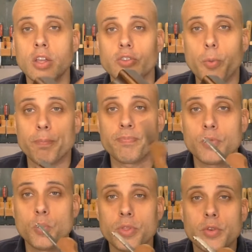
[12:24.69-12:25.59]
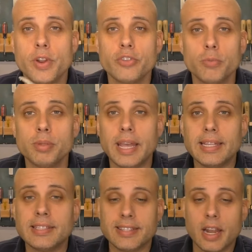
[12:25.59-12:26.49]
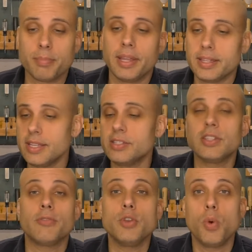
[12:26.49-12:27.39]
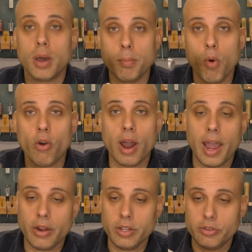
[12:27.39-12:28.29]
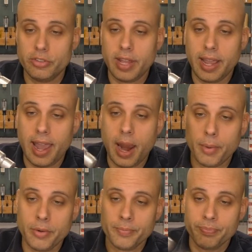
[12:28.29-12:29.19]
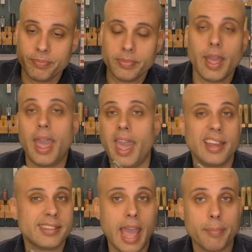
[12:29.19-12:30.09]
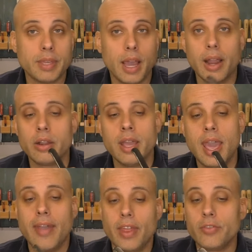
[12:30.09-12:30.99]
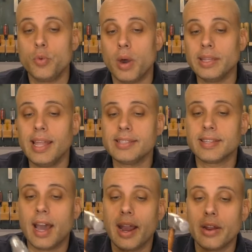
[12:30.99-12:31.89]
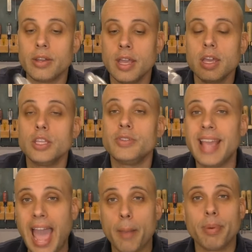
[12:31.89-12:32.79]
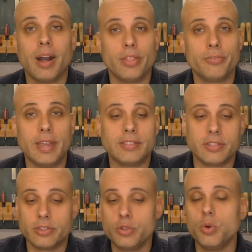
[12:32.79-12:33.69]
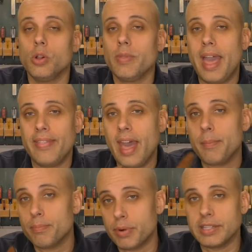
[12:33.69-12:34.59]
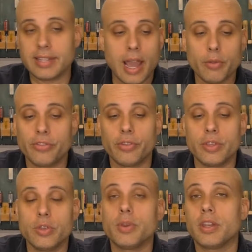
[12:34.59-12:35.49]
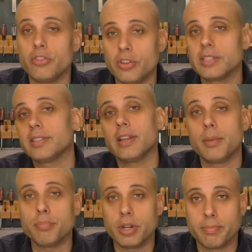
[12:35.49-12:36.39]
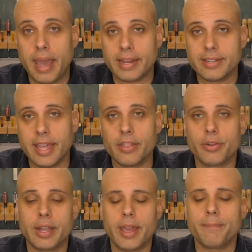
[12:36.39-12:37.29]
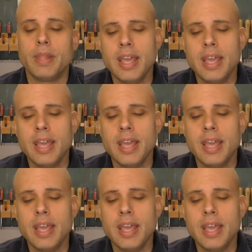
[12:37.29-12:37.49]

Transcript: So with the original plane set up like this, if you want more iron, you just take a hammer and tap the iron. And then if you want less iron, you tap on the face of the tool. And that brings it out so that you can adjust it and put it back together again